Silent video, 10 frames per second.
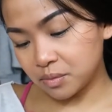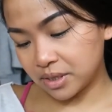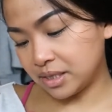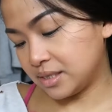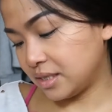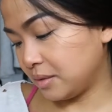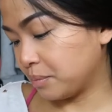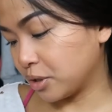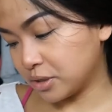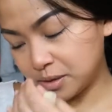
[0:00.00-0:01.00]
One is the
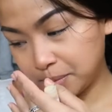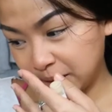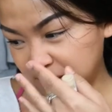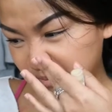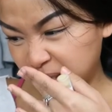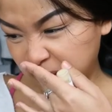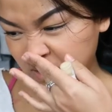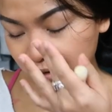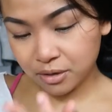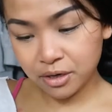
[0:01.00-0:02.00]
Burt's Bees Mint
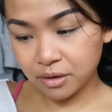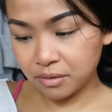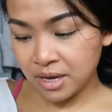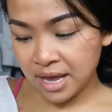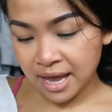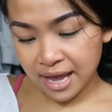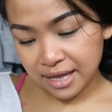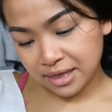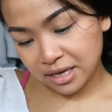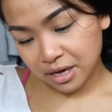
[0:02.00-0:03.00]
Cocoa
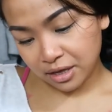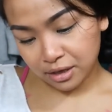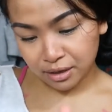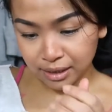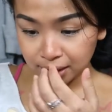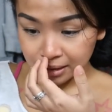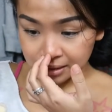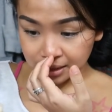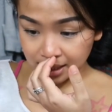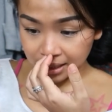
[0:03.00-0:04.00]
and the other
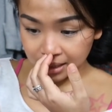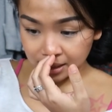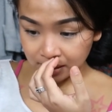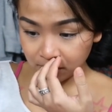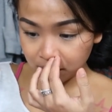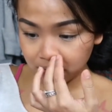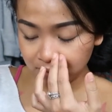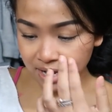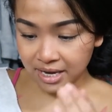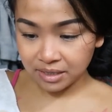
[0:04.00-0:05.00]
is a Cocoa
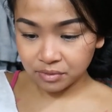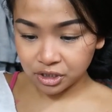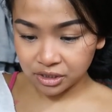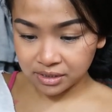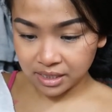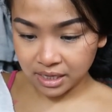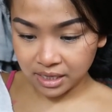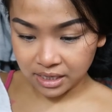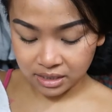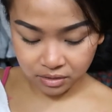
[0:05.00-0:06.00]
Kind, which is
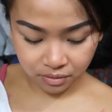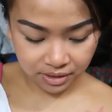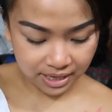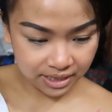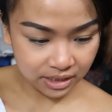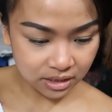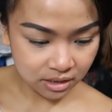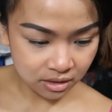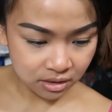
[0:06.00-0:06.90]
a organic